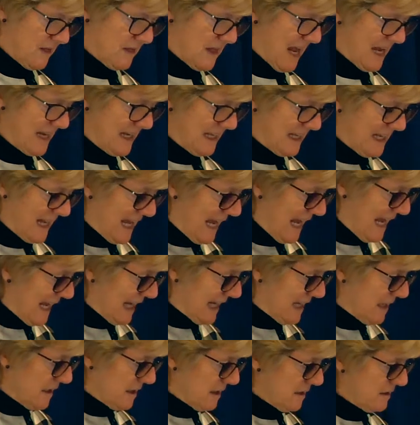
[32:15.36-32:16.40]
then in
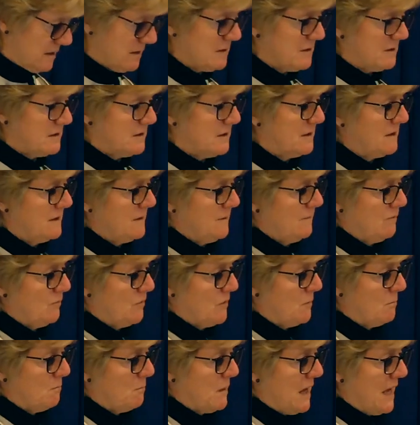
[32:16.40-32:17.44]
England,
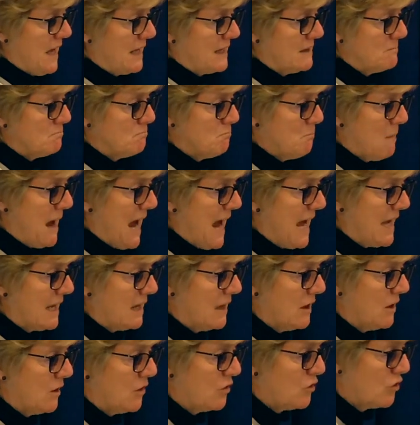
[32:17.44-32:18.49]
and in May
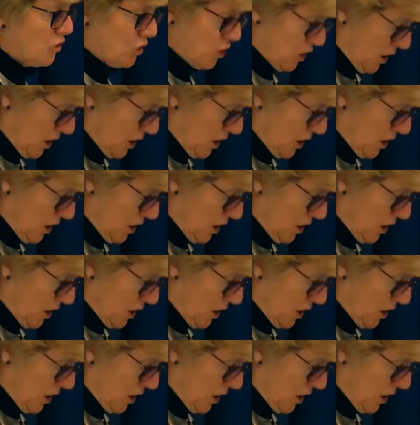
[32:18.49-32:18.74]
last